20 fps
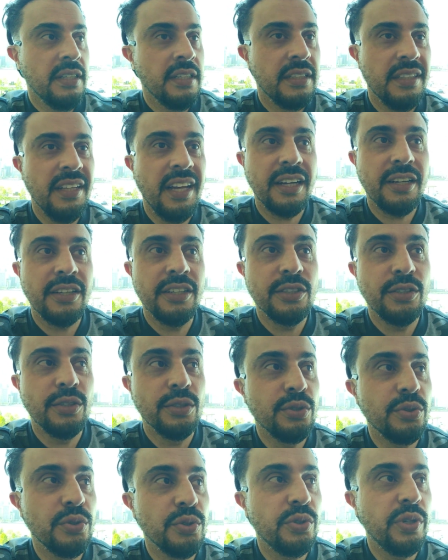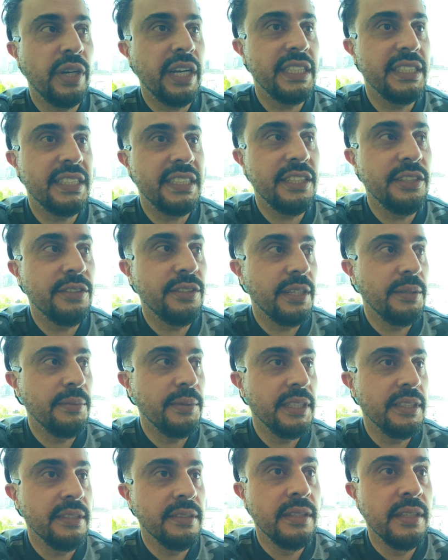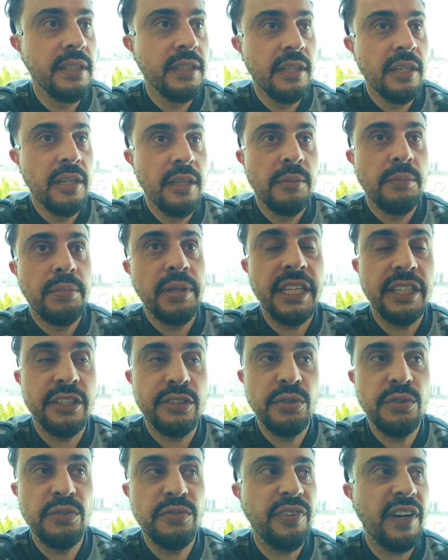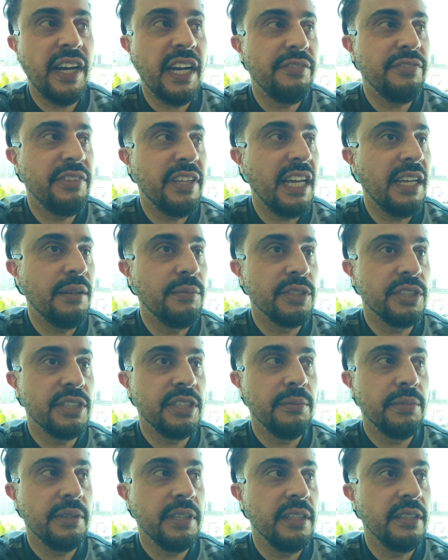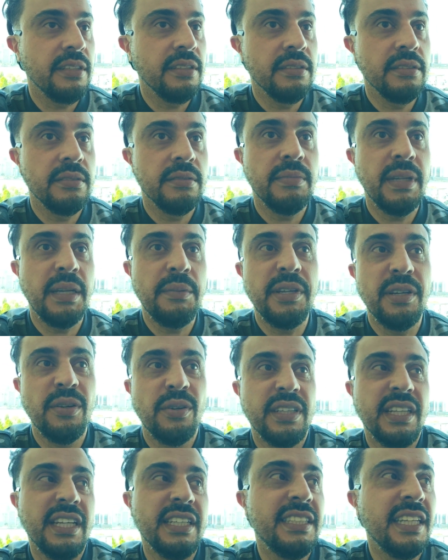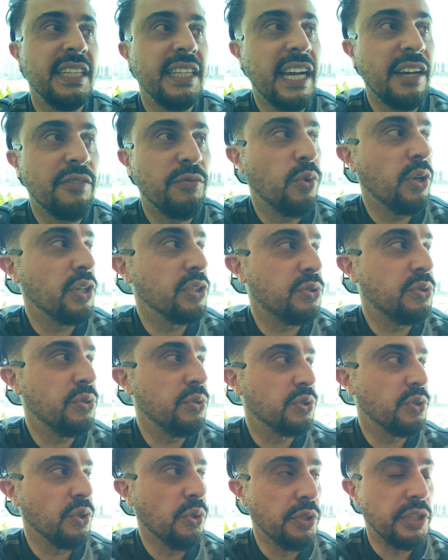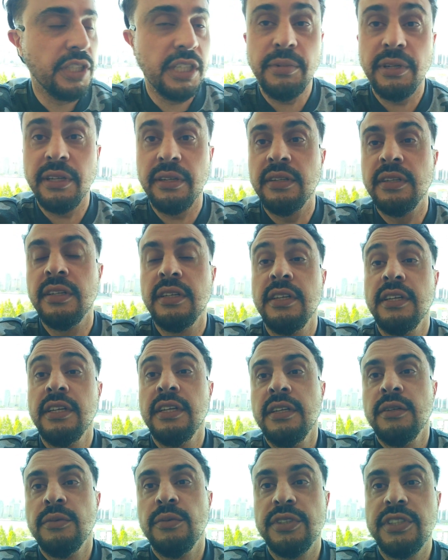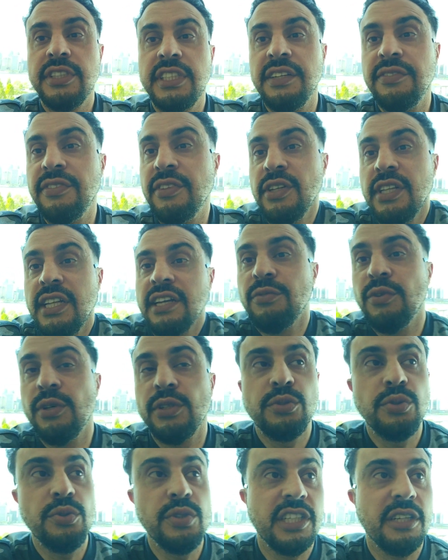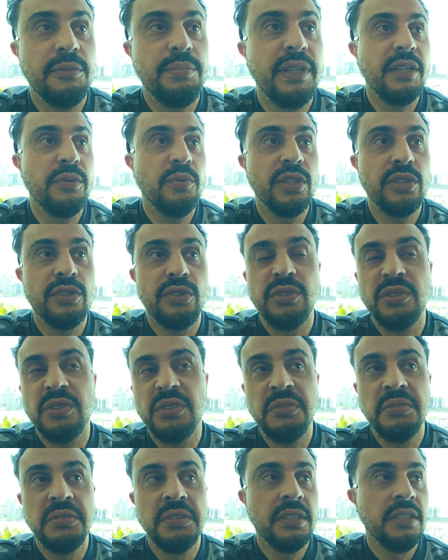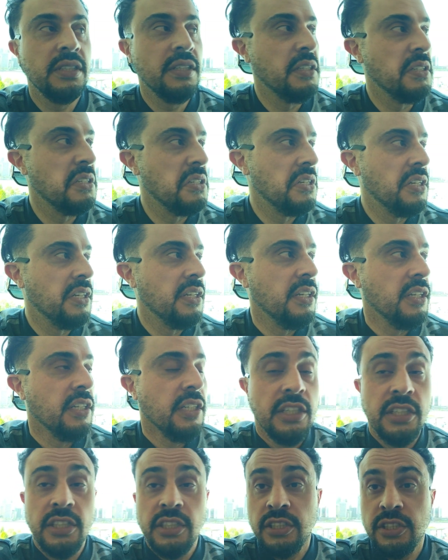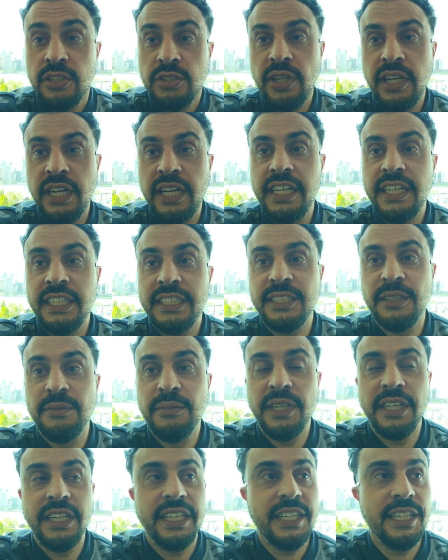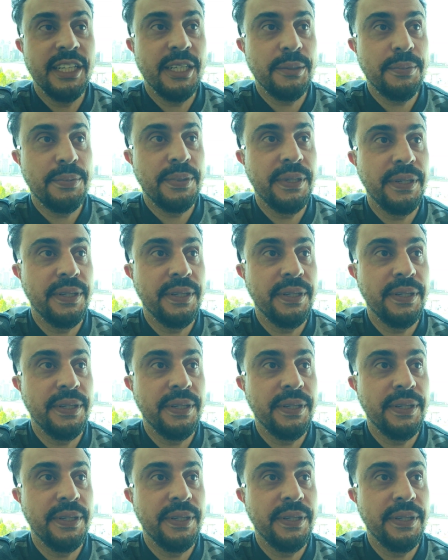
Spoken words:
Not going to go too crazy, you know what I mean? Play a 2-5 game or something. Maybe they said they have 1-2s only, but we'll see. If they only have 1-2s, I'll 1-2. Try to hit some money up.